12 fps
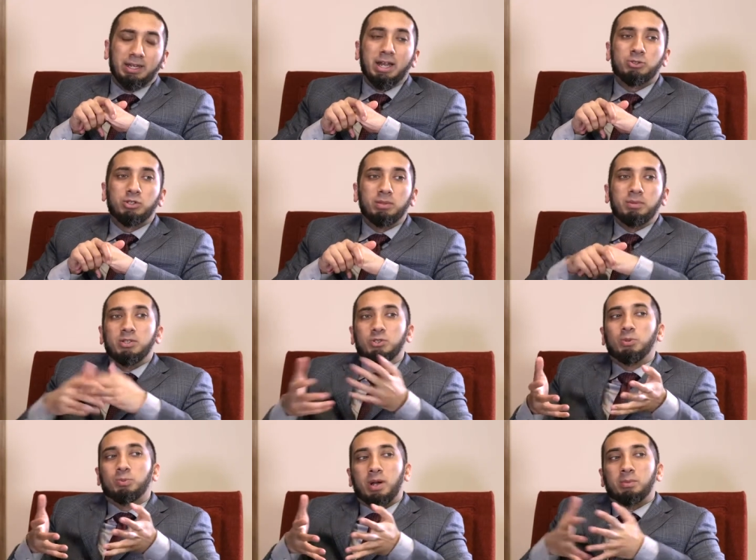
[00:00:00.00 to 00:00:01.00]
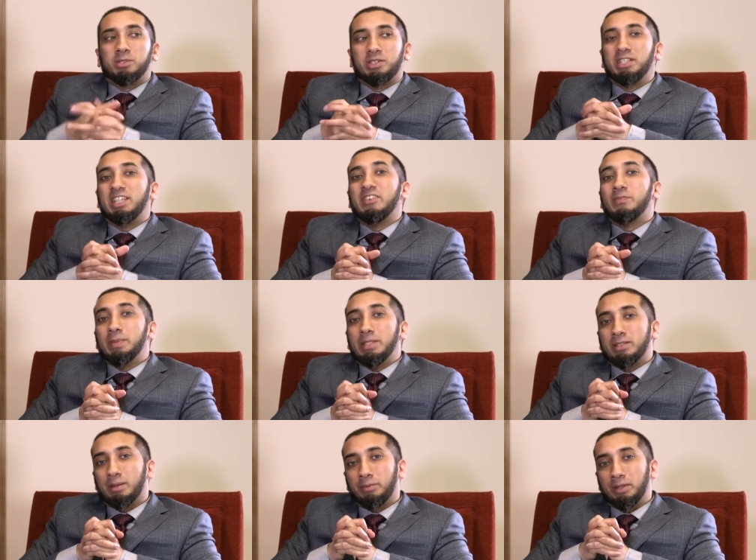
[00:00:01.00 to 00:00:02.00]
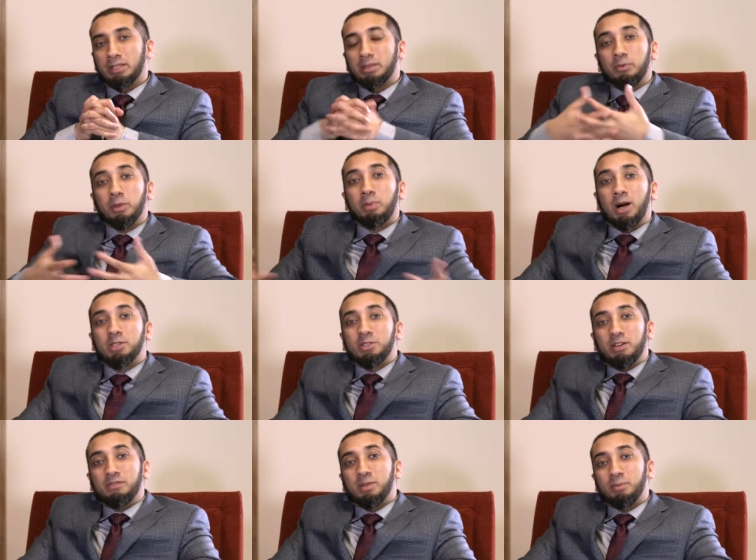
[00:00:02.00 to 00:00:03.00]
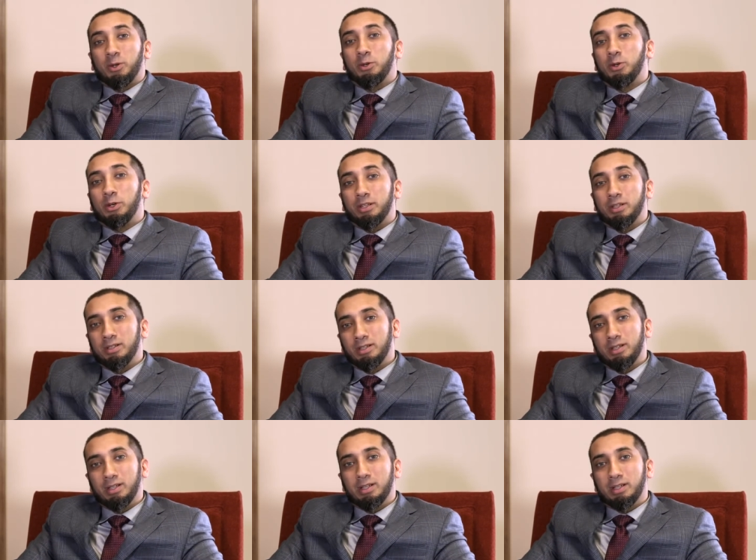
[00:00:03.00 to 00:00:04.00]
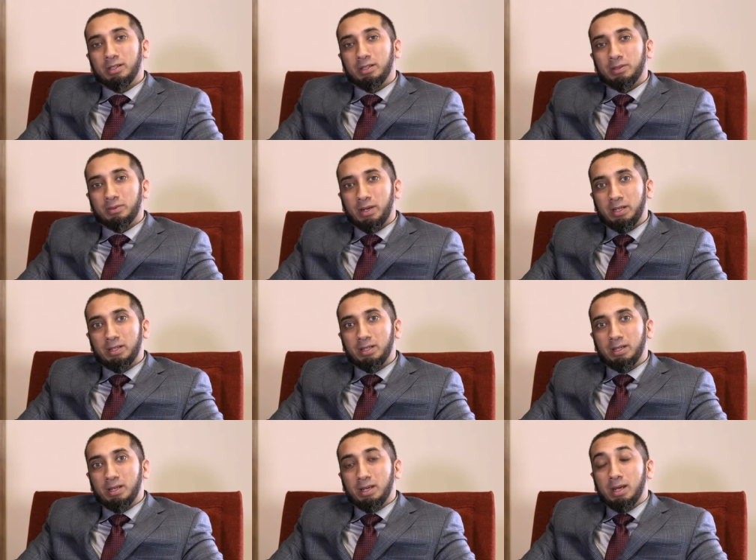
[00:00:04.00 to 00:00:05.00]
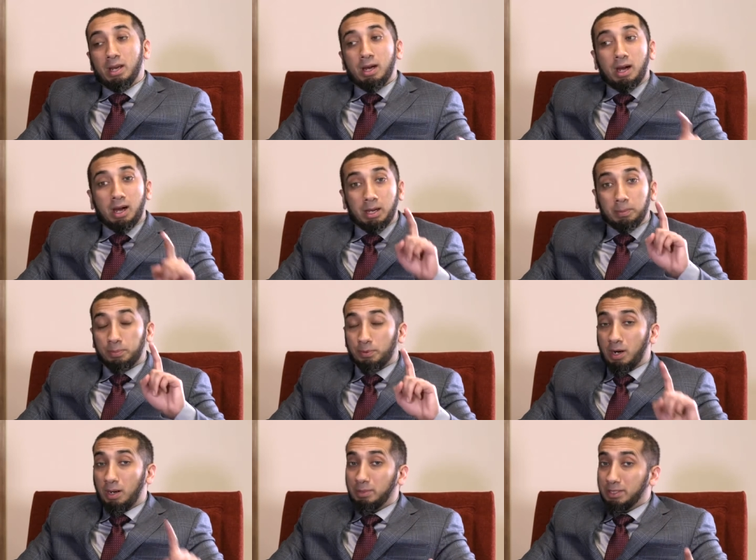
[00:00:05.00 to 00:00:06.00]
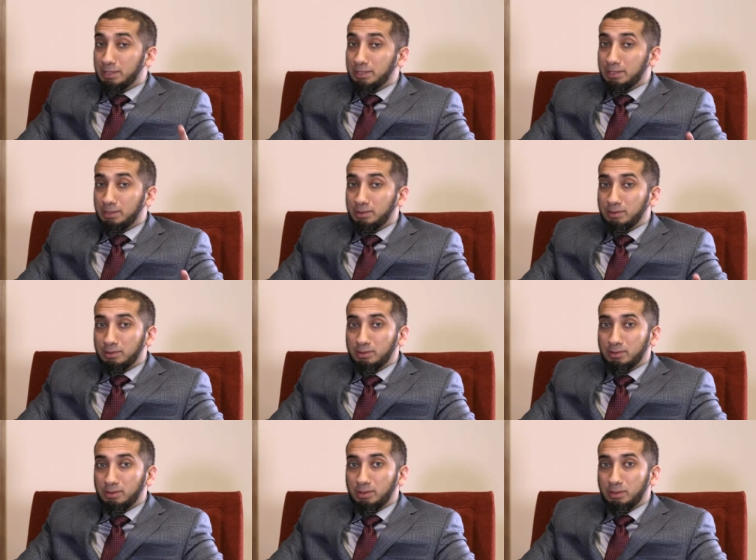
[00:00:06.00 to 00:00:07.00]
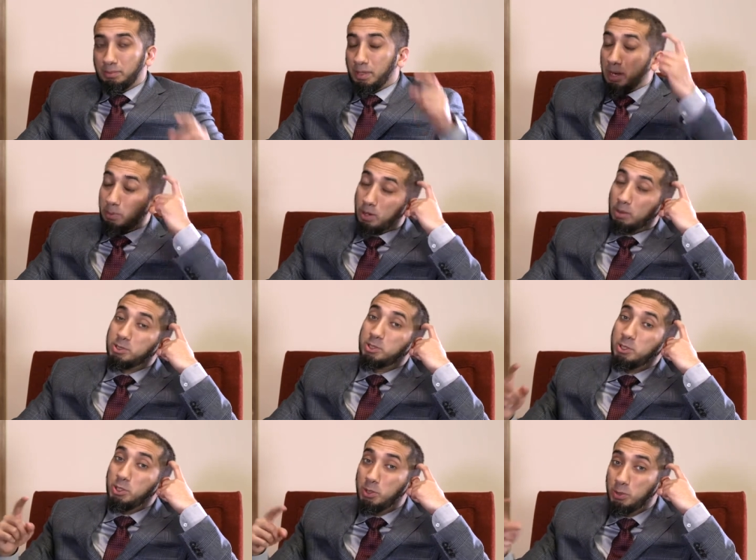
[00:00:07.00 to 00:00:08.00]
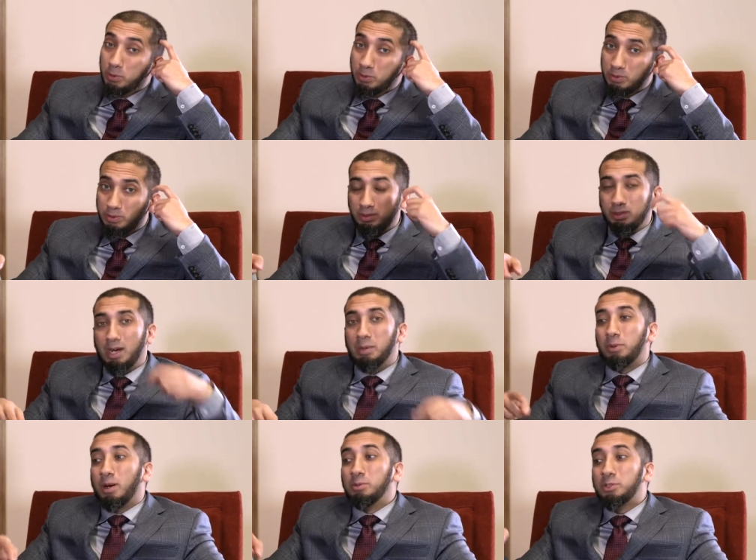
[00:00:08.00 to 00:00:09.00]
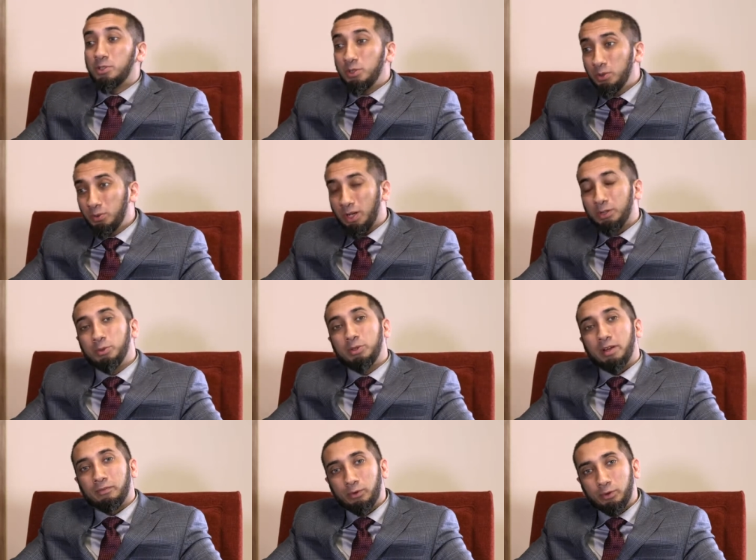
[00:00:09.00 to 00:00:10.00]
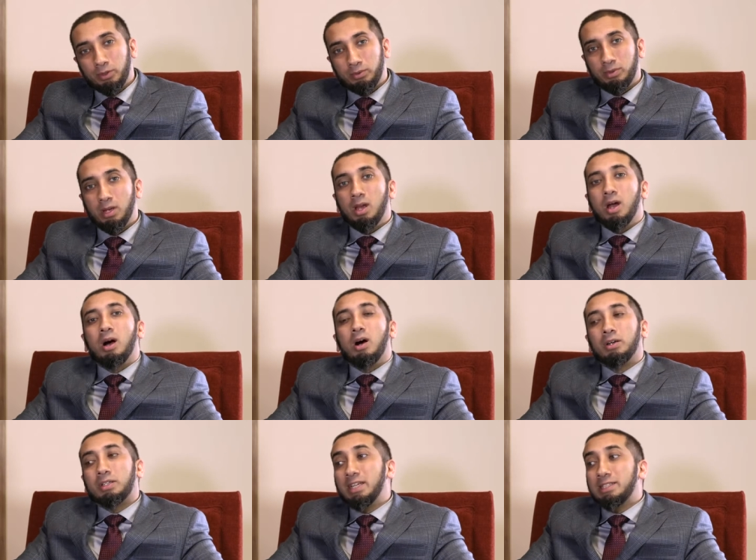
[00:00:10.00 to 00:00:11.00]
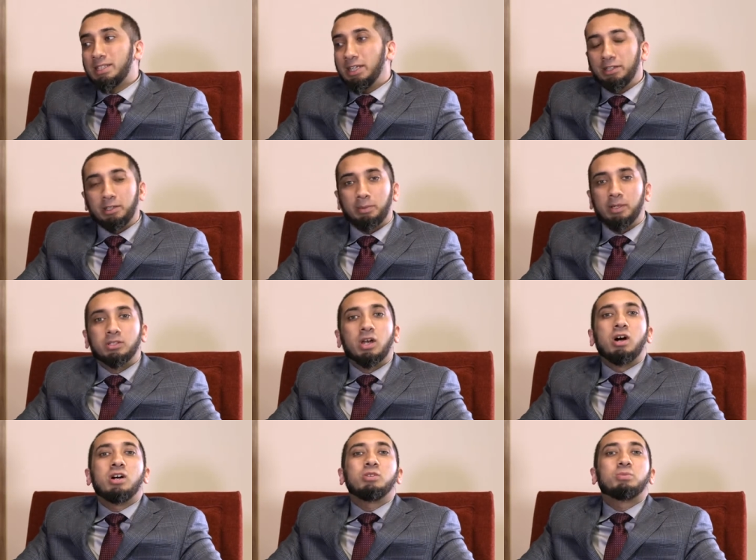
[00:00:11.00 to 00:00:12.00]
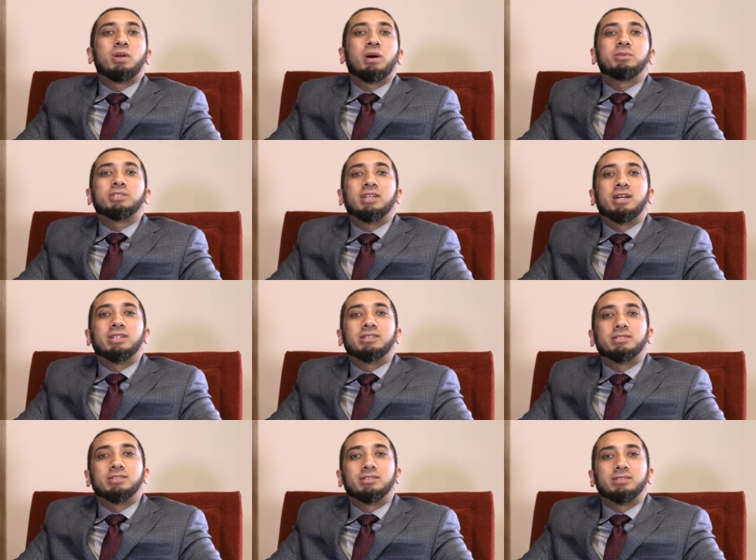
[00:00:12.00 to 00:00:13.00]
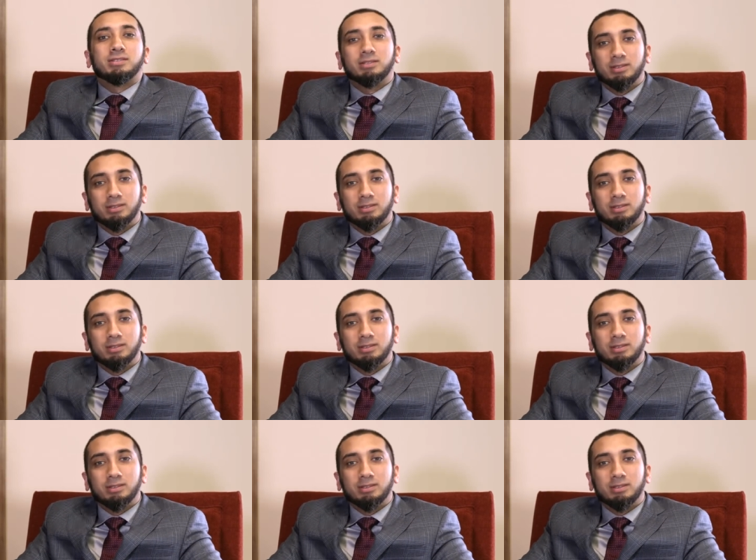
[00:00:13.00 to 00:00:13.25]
It actually means you promised to give me something, something positive, something good right? I promised, but I promised you. I promised you I'll do that for you. Oh, kids say to their parents, Oh, you promised us.